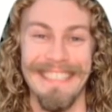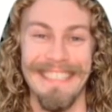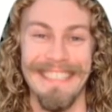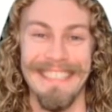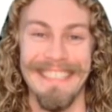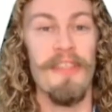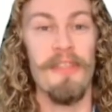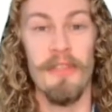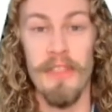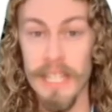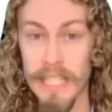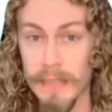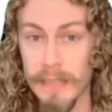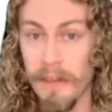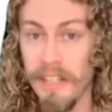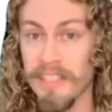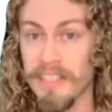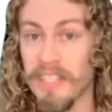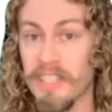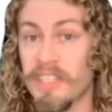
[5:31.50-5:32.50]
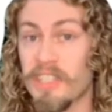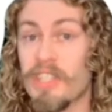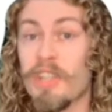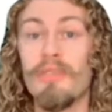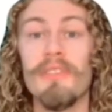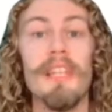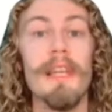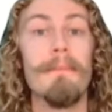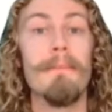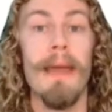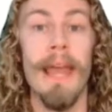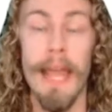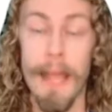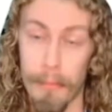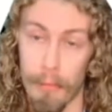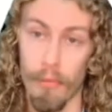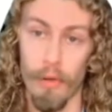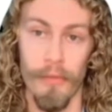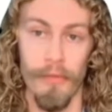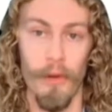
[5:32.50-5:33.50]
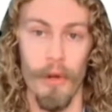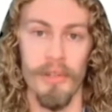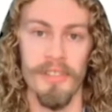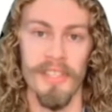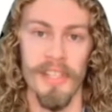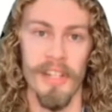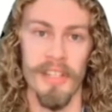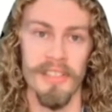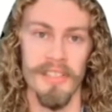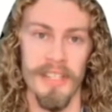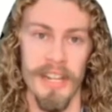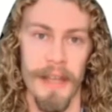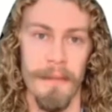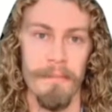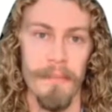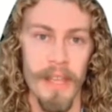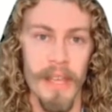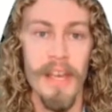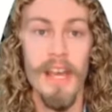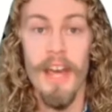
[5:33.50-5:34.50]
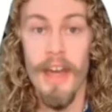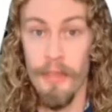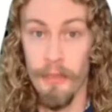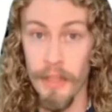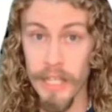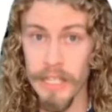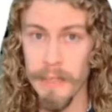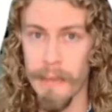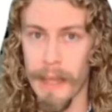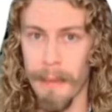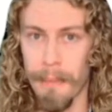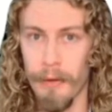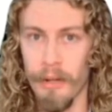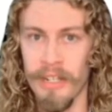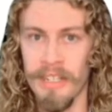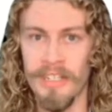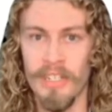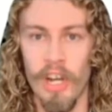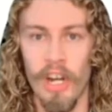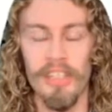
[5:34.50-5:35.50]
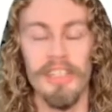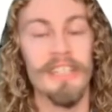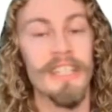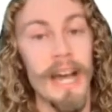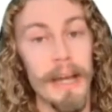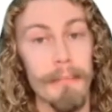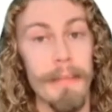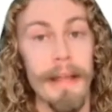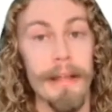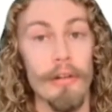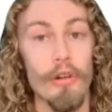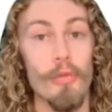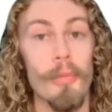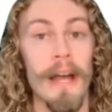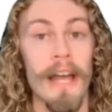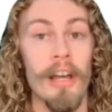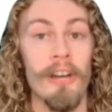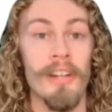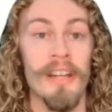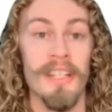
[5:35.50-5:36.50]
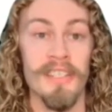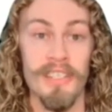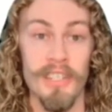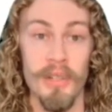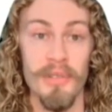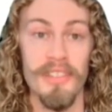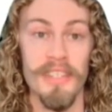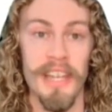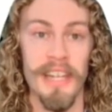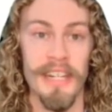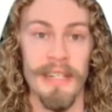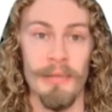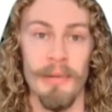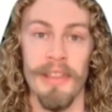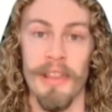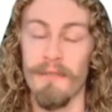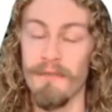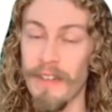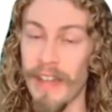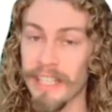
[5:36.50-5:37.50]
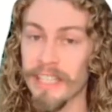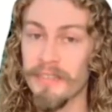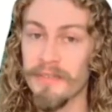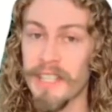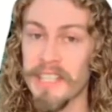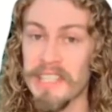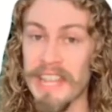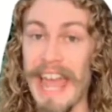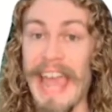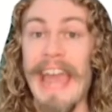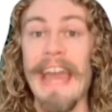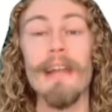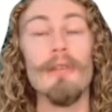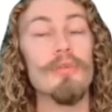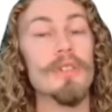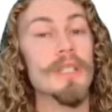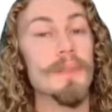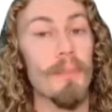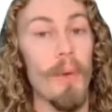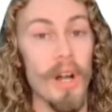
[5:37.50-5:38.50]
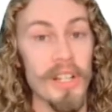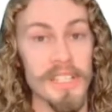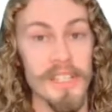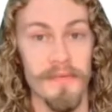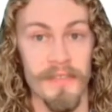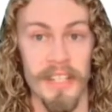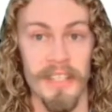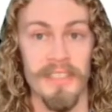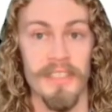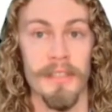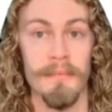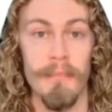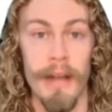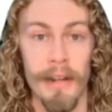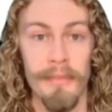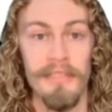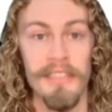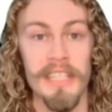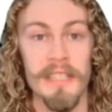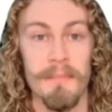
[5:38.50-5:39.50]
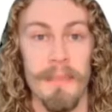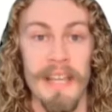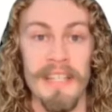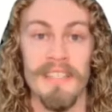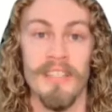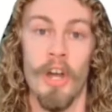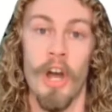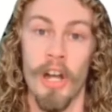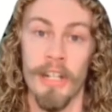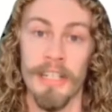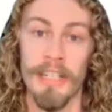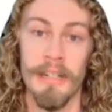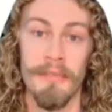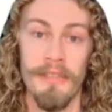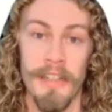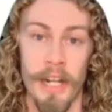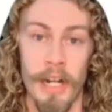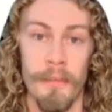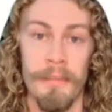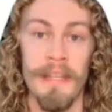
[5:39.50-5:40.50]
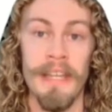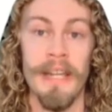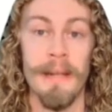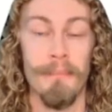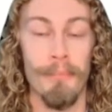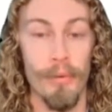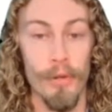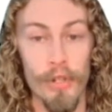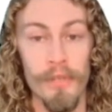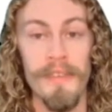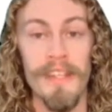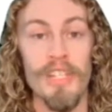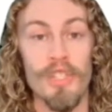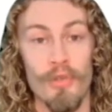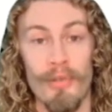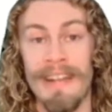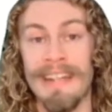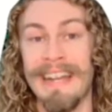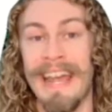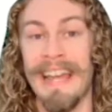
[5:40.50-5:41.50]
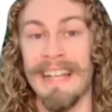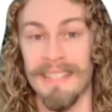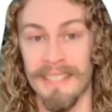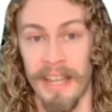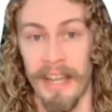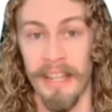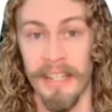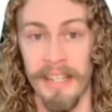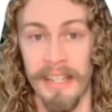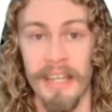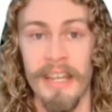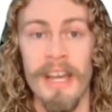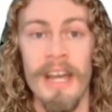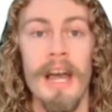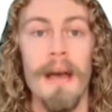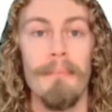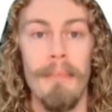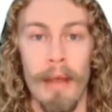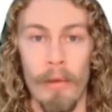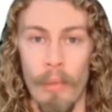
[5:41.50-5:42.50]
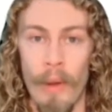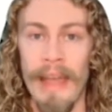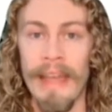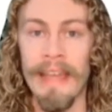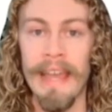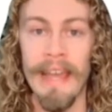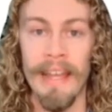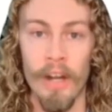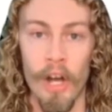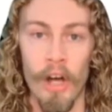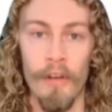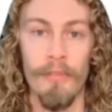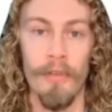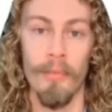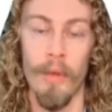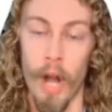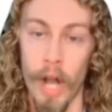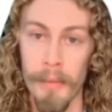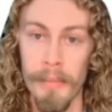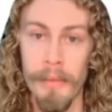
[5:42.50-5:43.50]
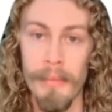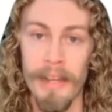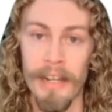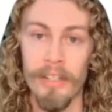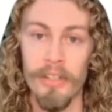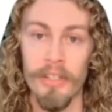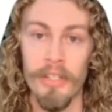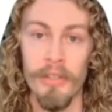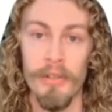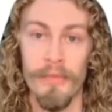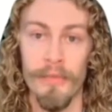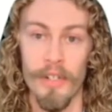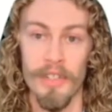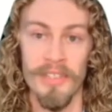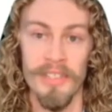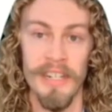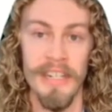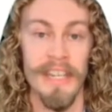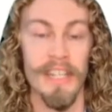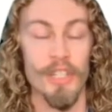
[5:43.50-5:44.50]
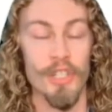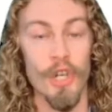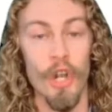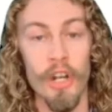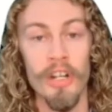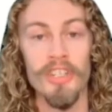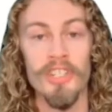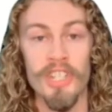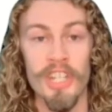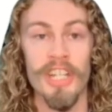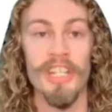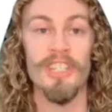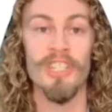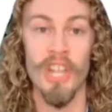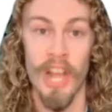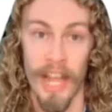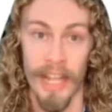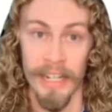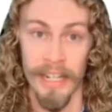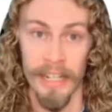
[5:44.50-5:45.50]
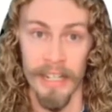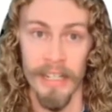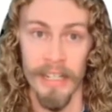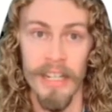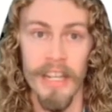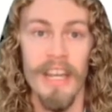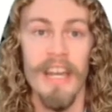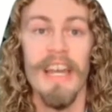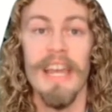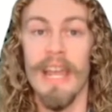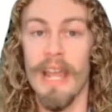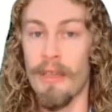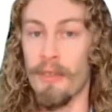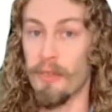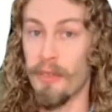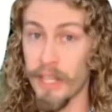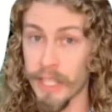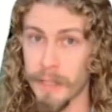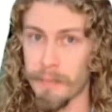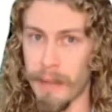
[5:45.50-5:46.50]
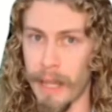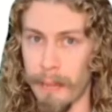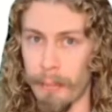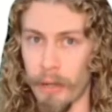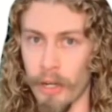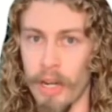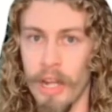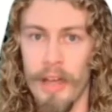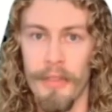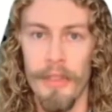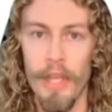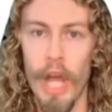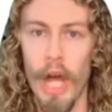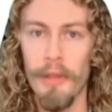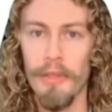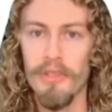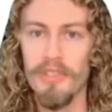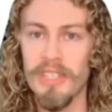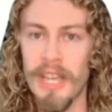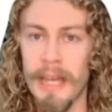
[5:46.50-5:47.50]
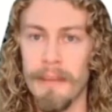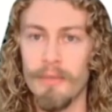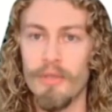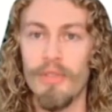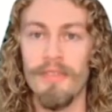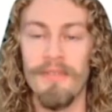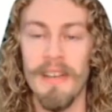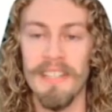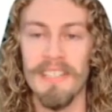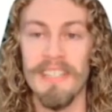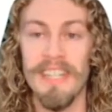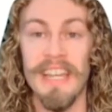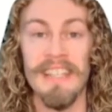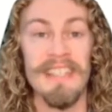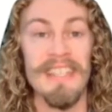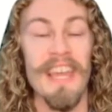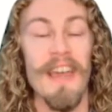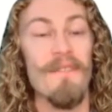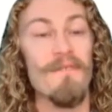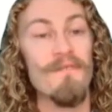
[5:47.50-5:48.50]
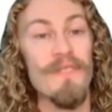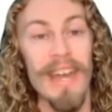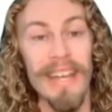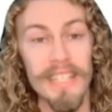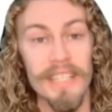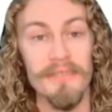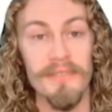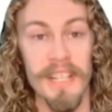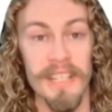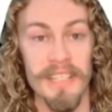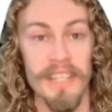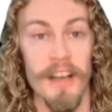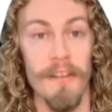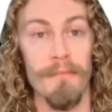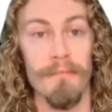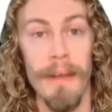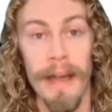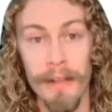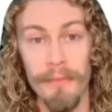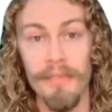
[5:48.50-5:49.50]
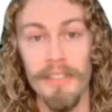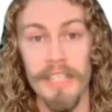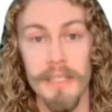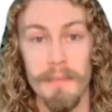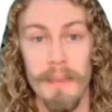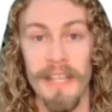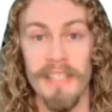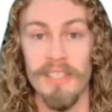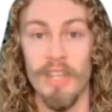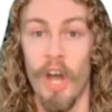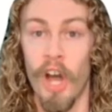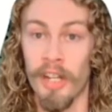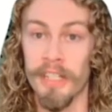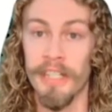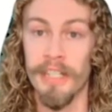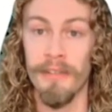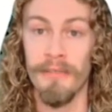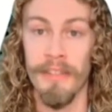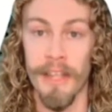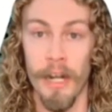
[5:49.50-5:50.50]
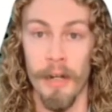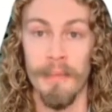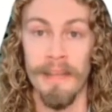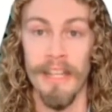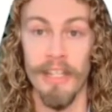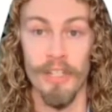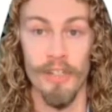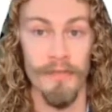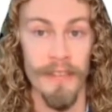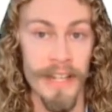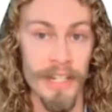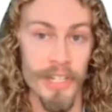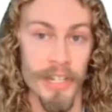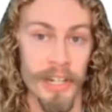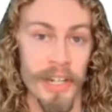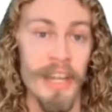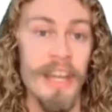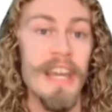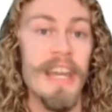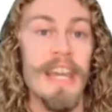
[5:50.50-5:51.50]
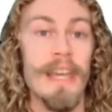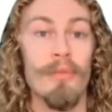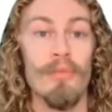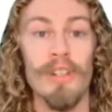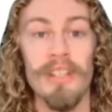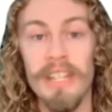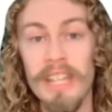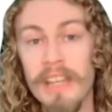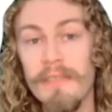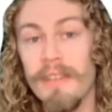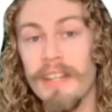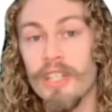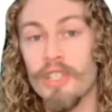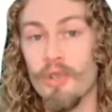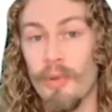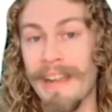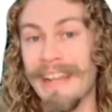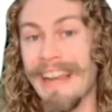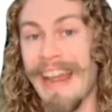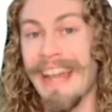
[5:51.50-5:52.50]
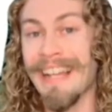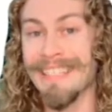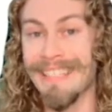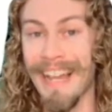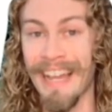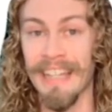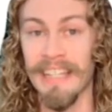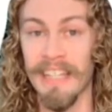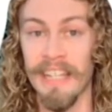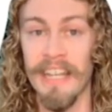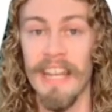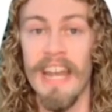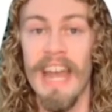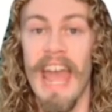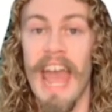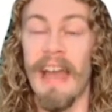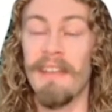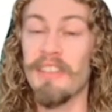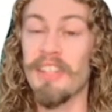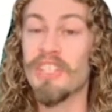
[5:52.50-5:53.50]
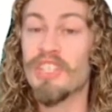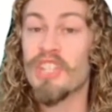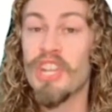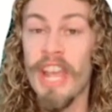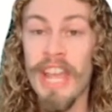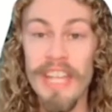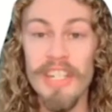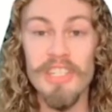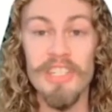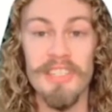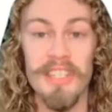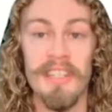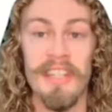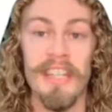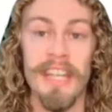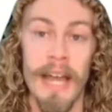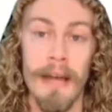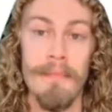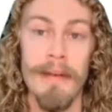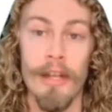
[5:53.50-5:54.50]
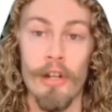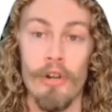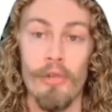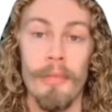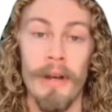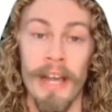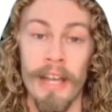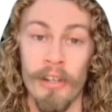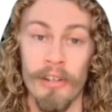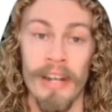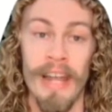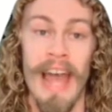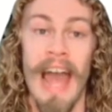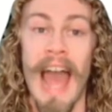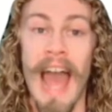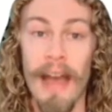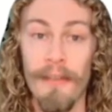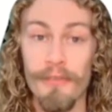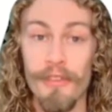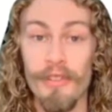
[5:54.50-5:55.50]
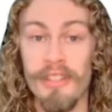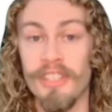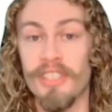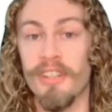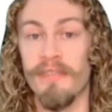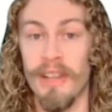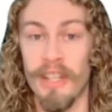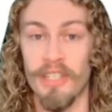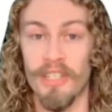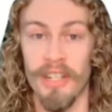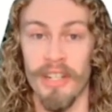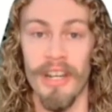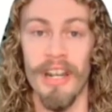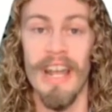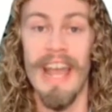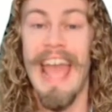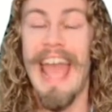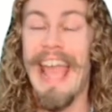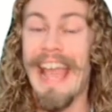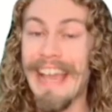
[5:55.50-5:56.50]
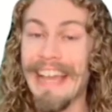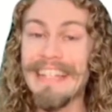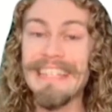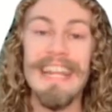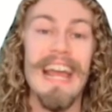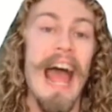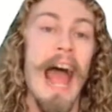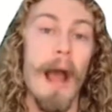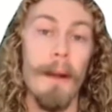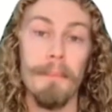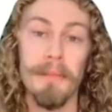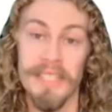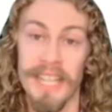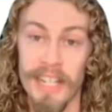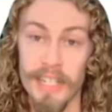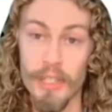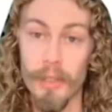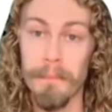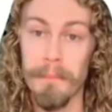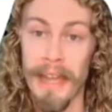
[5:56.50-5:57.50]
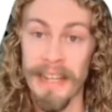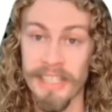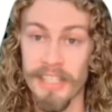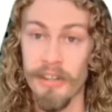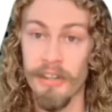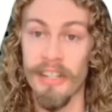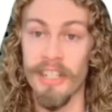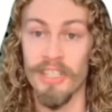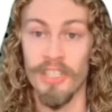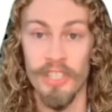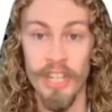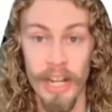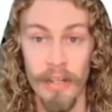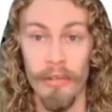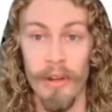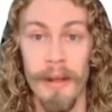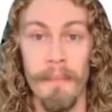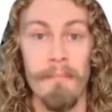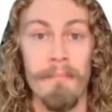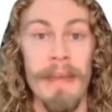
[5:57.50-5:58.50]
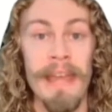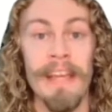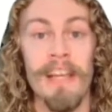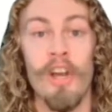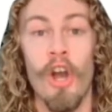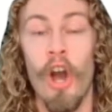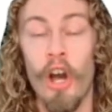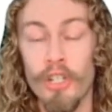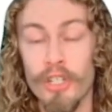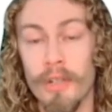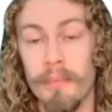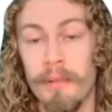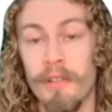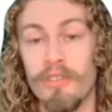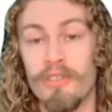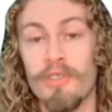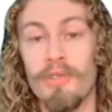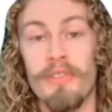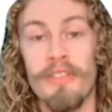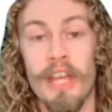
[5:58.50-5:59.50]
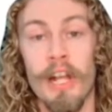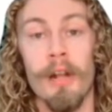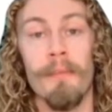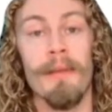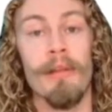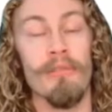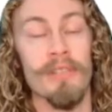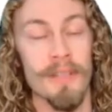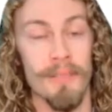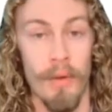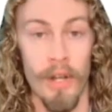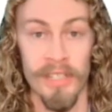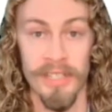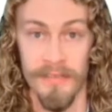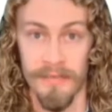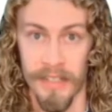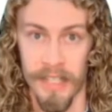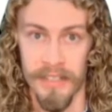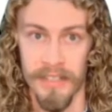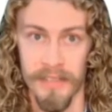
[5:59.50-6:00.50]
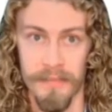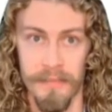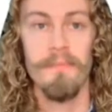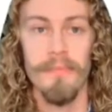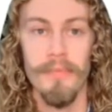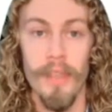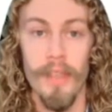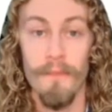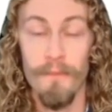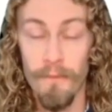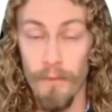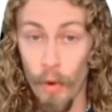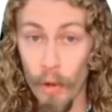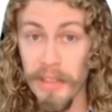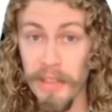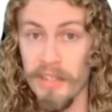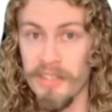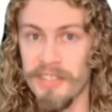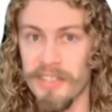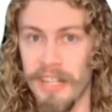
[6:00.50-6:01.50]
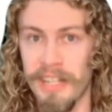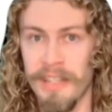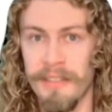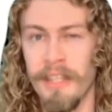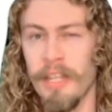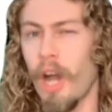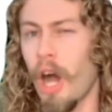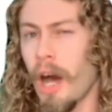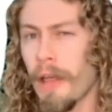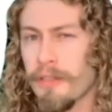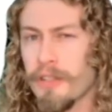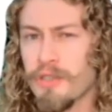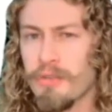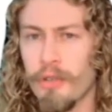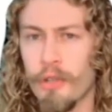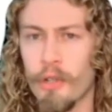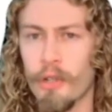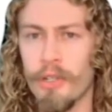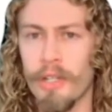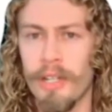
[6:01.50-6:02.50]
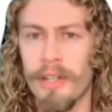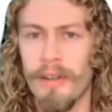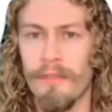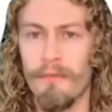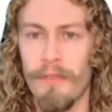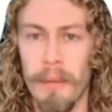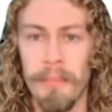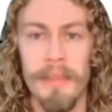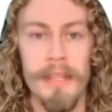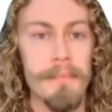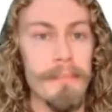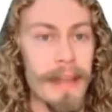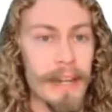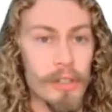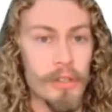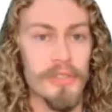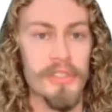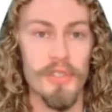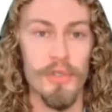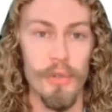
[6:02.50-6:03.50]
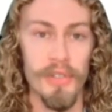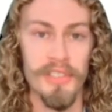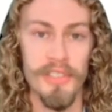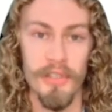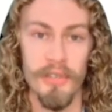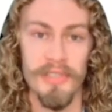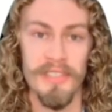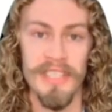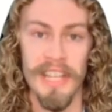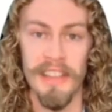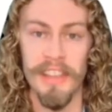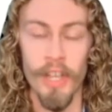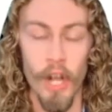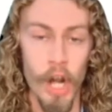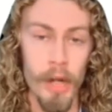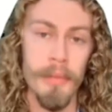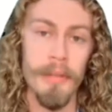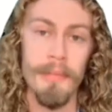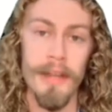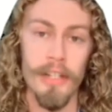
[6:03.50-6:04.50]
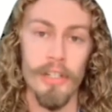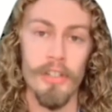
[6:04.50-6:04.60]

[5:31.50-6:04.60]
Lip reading: This brings us to the paper we're focusing on today. This paper is called Gut Microbiota Associated with Effectiveness and Responsiveness to Mindfulness-Based Cognitive Therapy in Improving Trait Anxiety by Wang et al. From Army Medical University in Chongqing, China. In this paper, the authors aim to investigate the effectiveness of mindfulness-based cognitive therapy intervention in relieving trait anxiety and the changes in the gut microbiota after intervention, and how potential bacteria genera may contribute to therapy responsiveness. For their study, the authors recruited from the medical school students at the Army Medical